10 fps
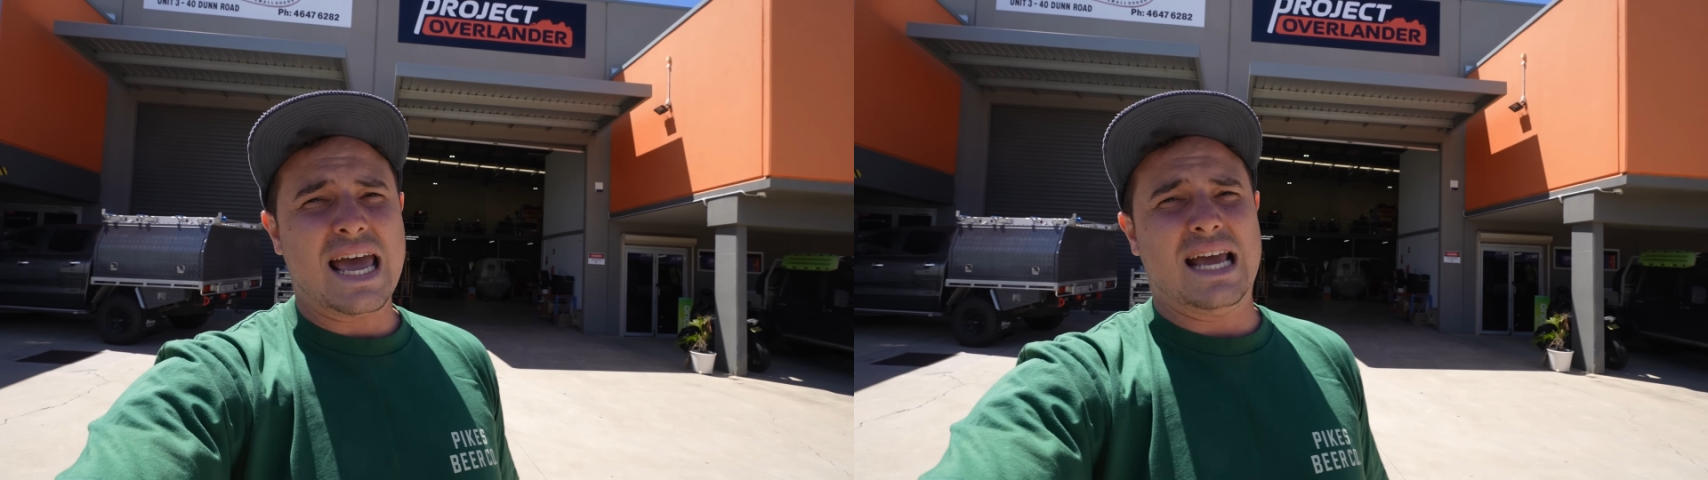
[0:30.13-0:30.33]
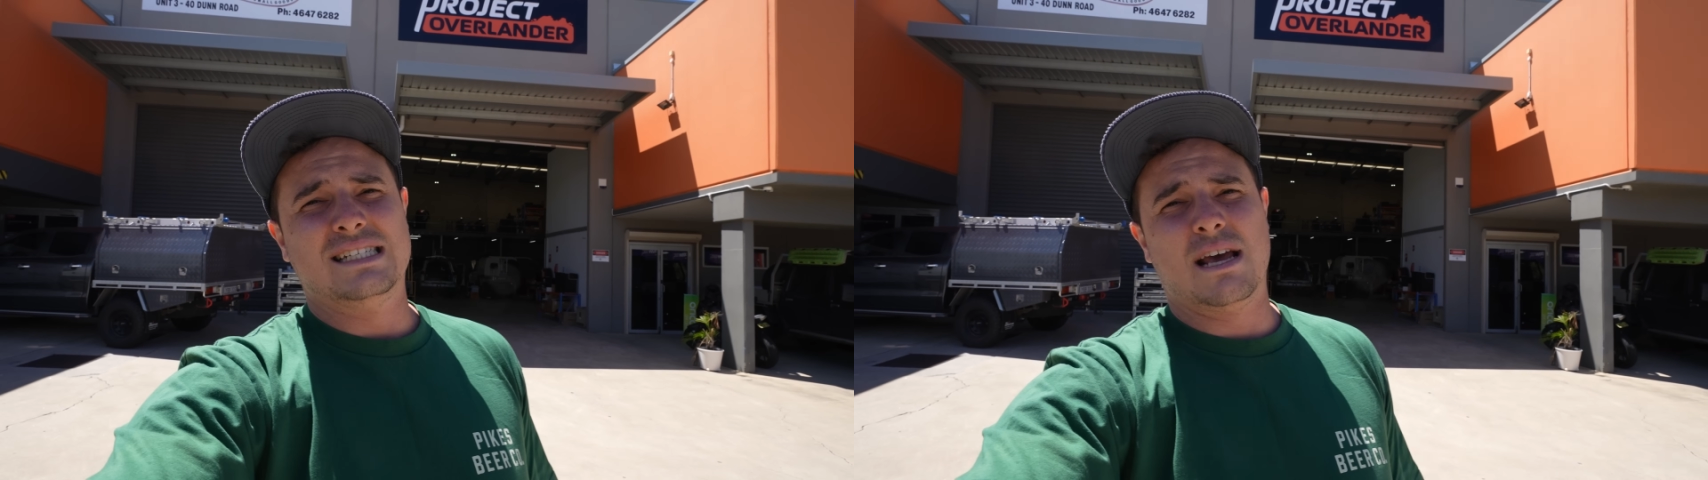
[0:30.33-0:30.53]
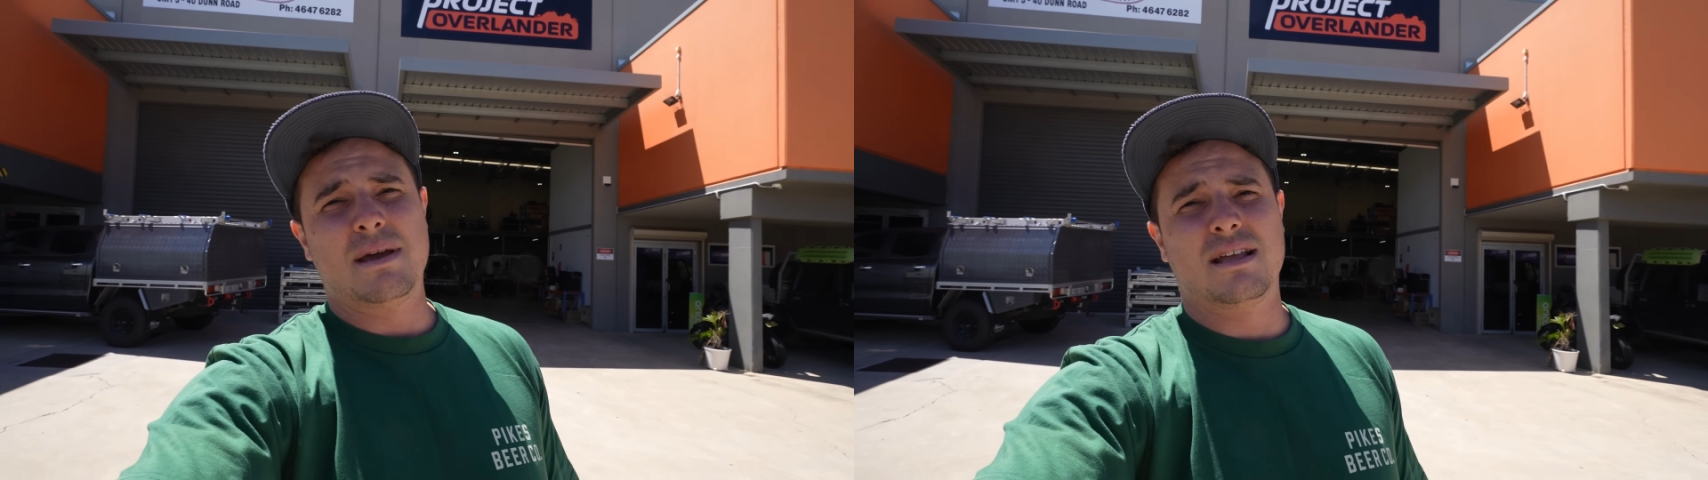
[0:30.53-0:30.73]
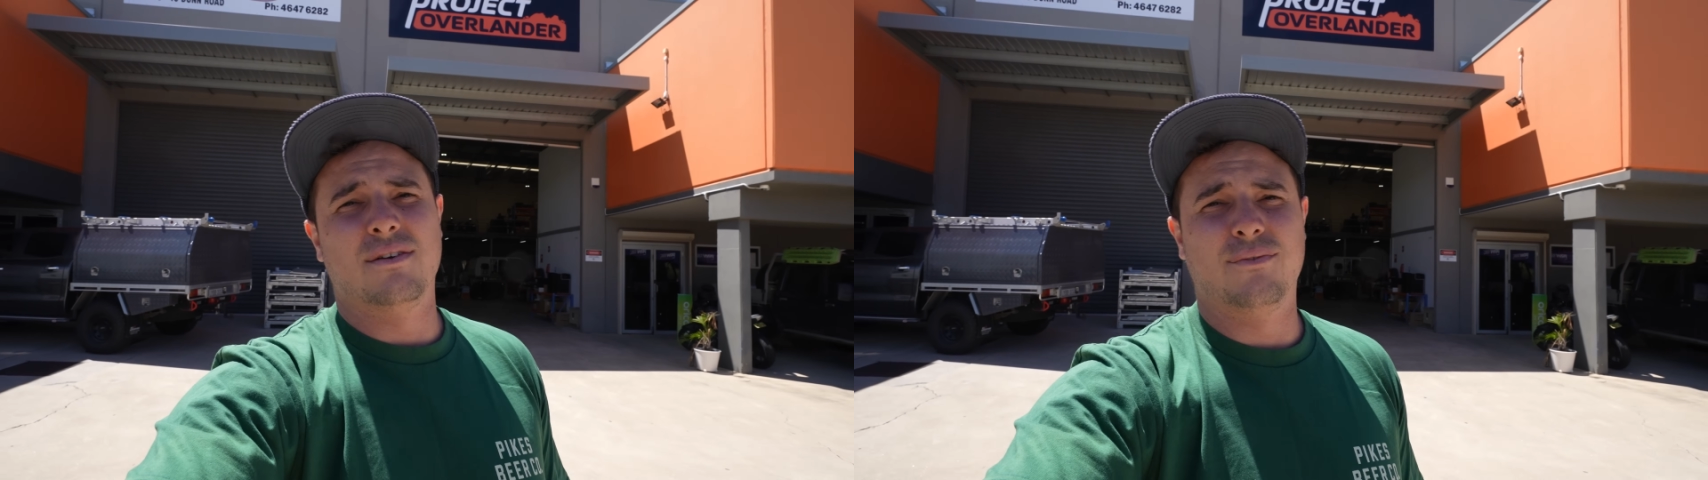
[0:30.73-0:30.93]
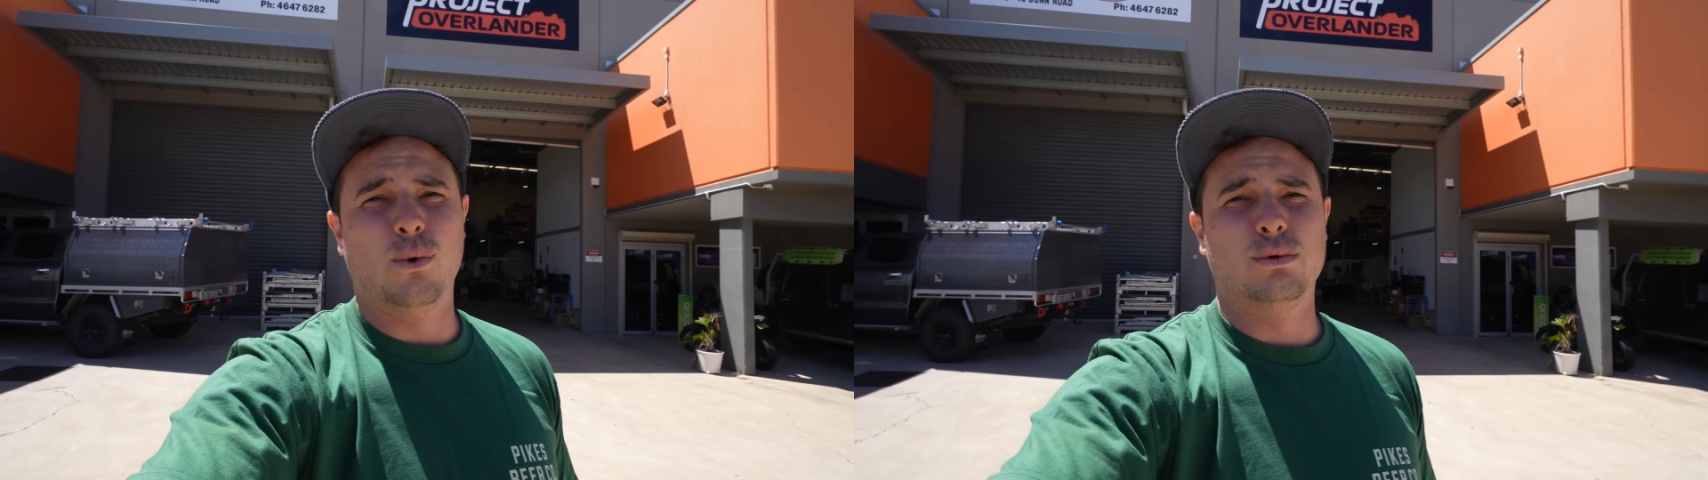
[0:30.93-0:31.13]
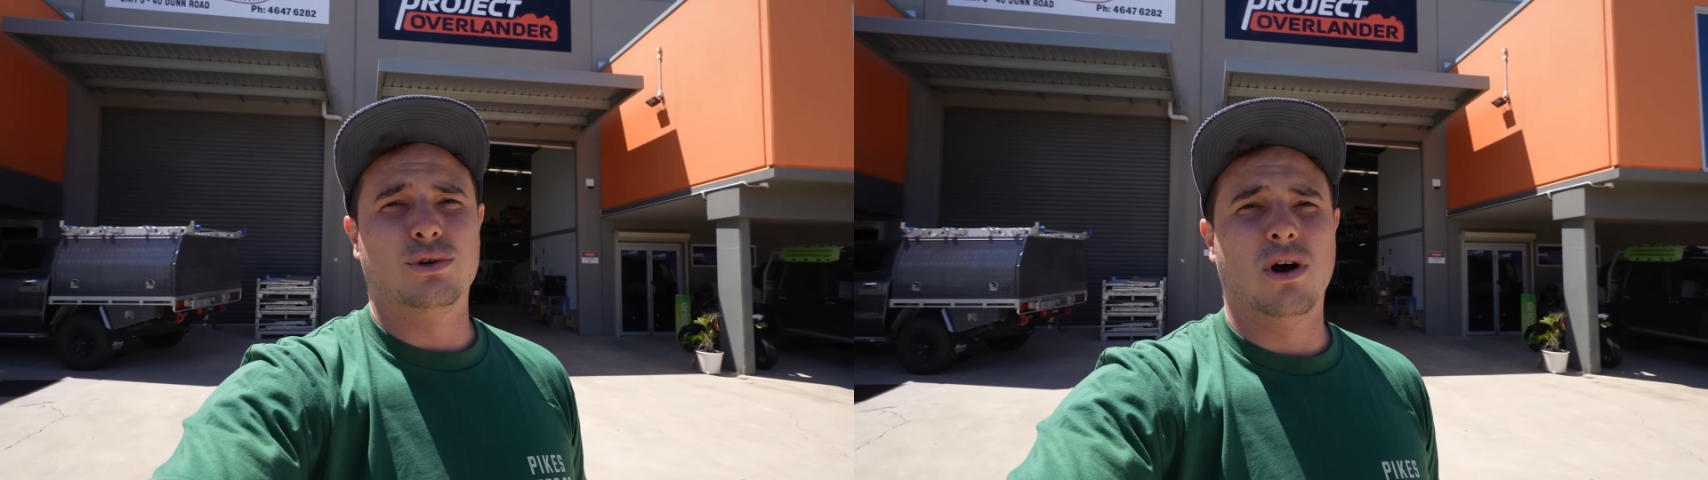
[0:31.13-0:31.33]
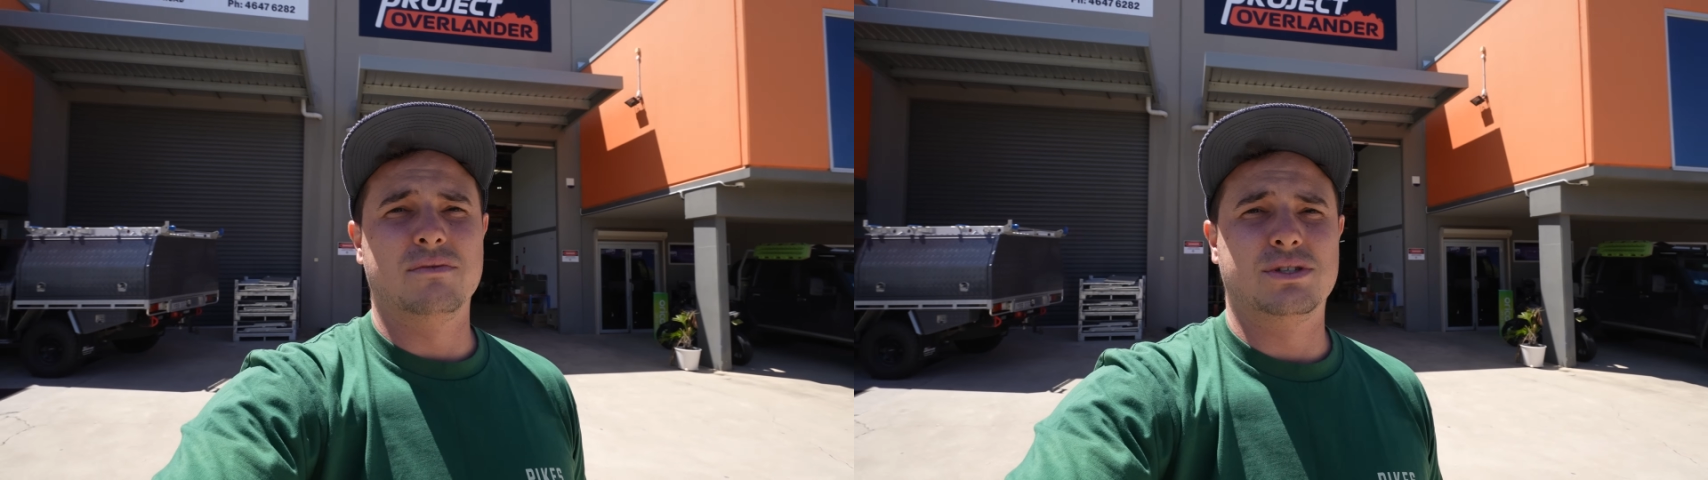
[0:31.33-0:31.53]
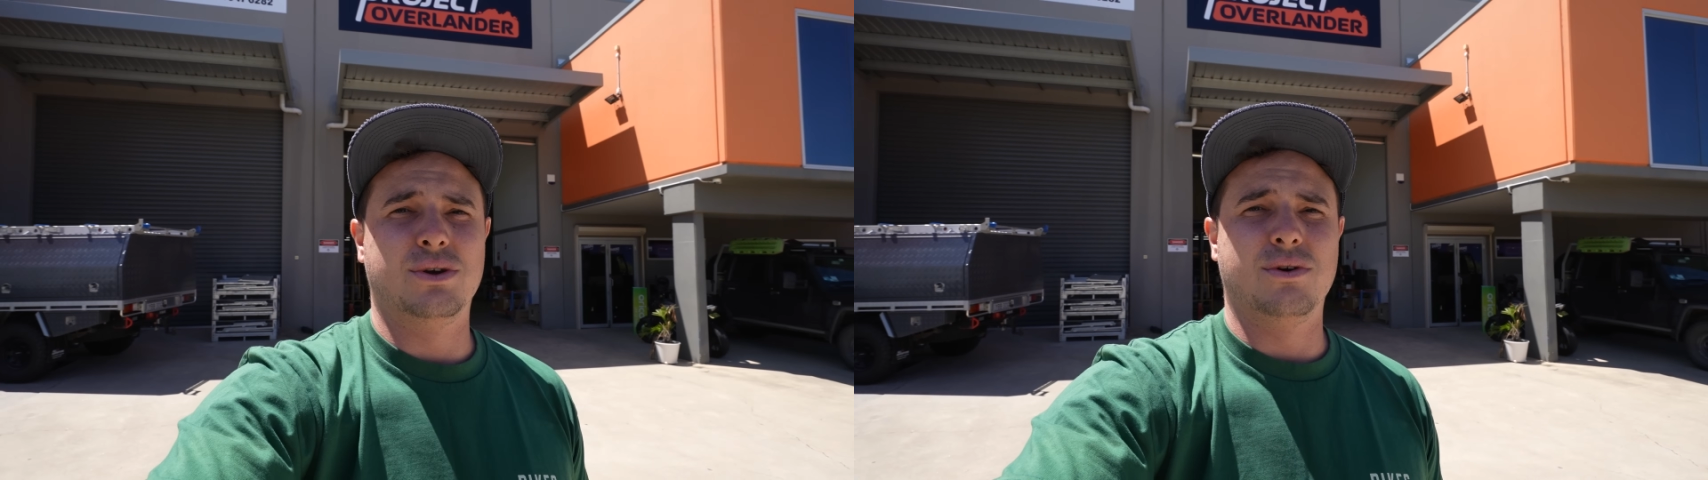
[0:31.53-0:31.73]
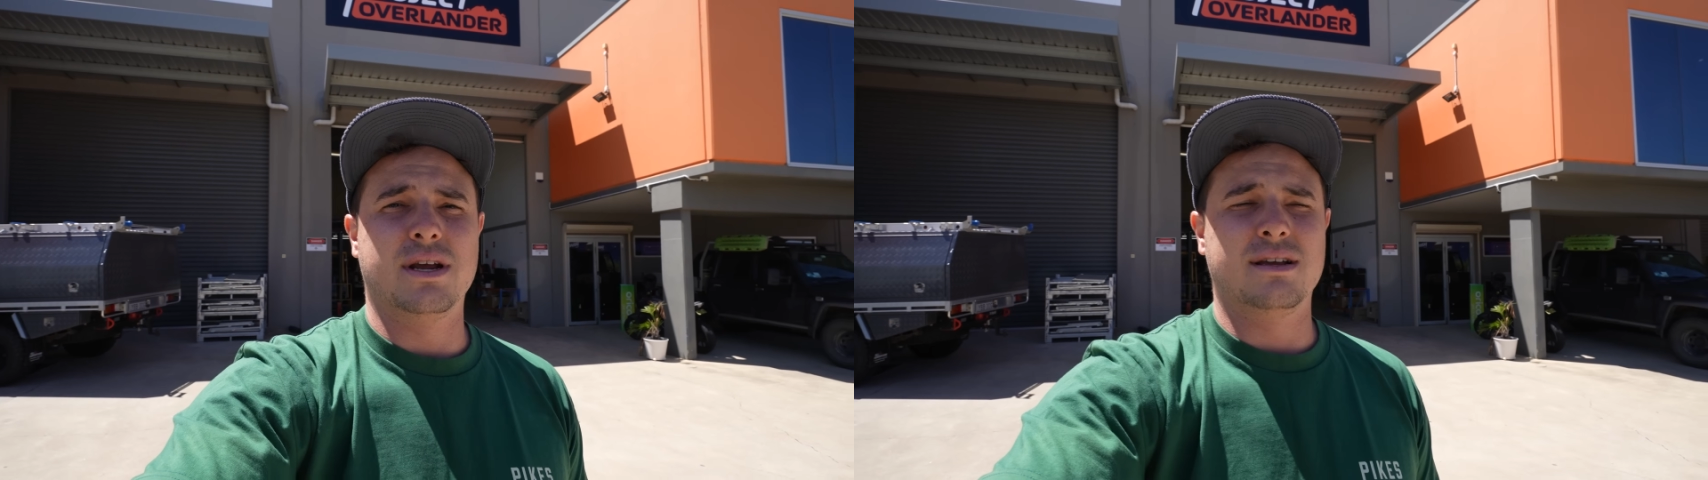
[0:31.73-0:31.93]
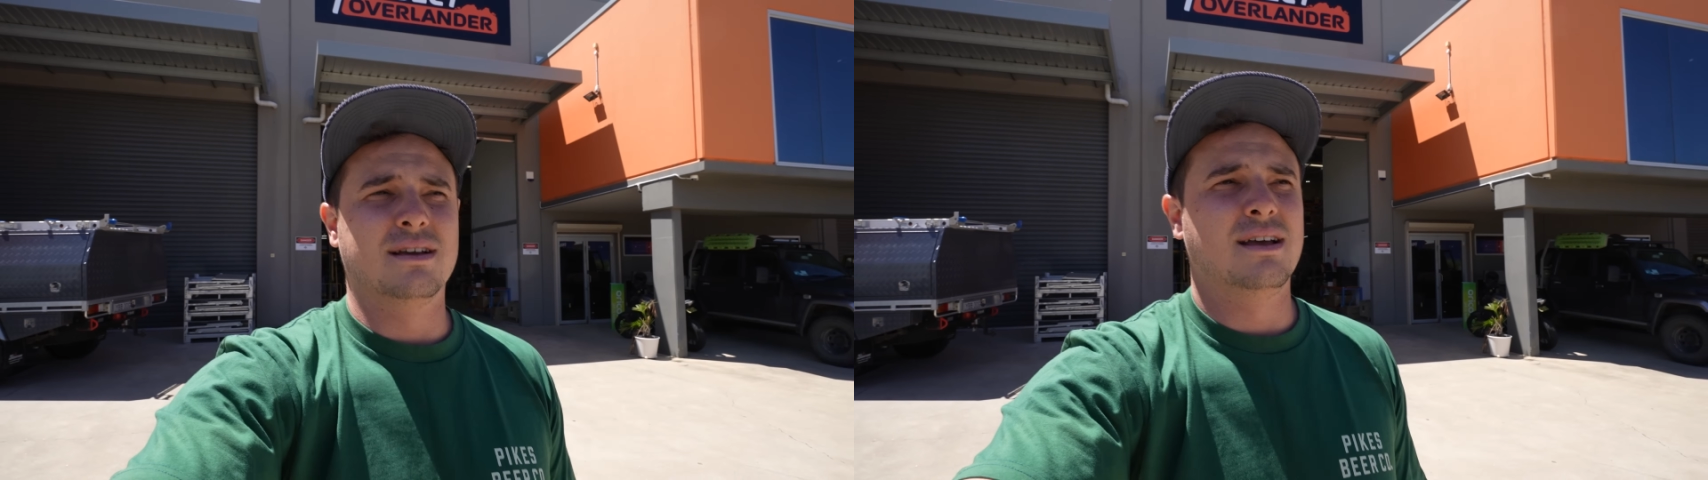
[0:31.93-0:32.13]
endemic in the four-wheel drive and
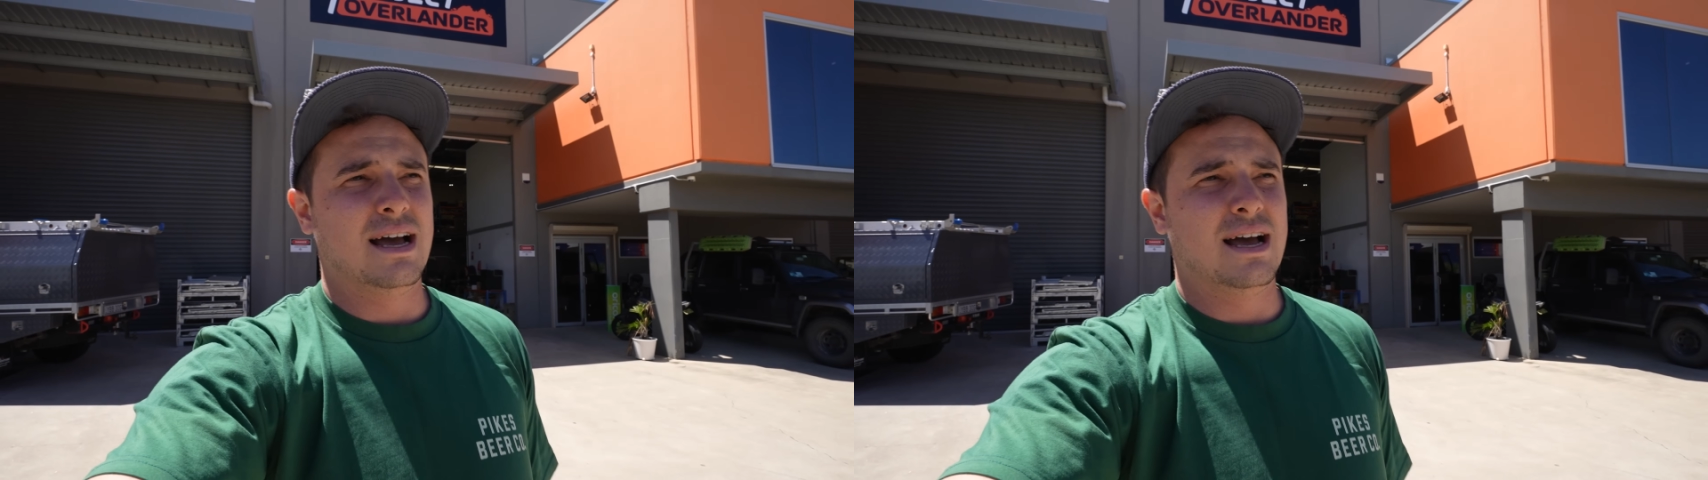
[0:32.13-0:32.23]
touring